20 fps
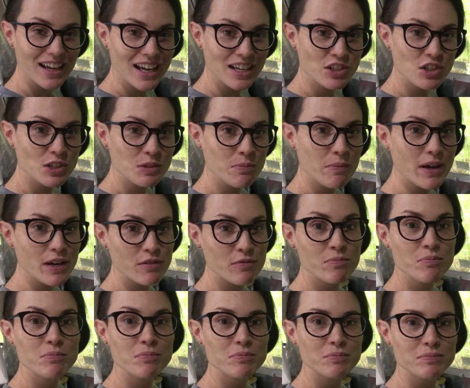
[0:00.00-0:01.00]
I just might have
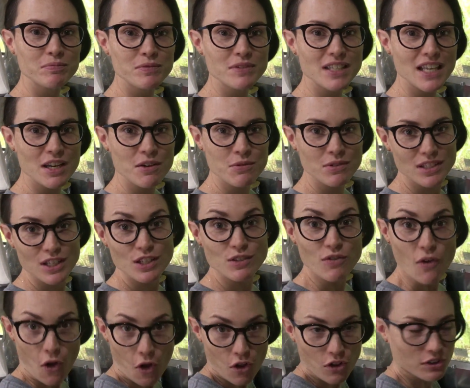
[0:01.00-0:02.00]
said it was his
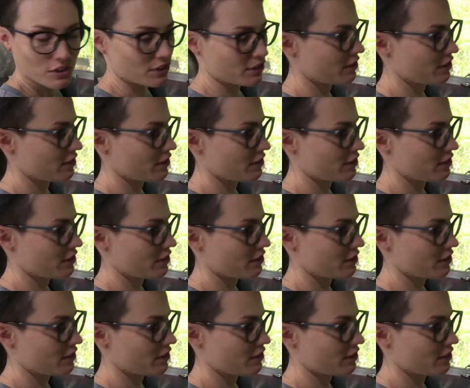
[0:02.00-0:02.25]
fault.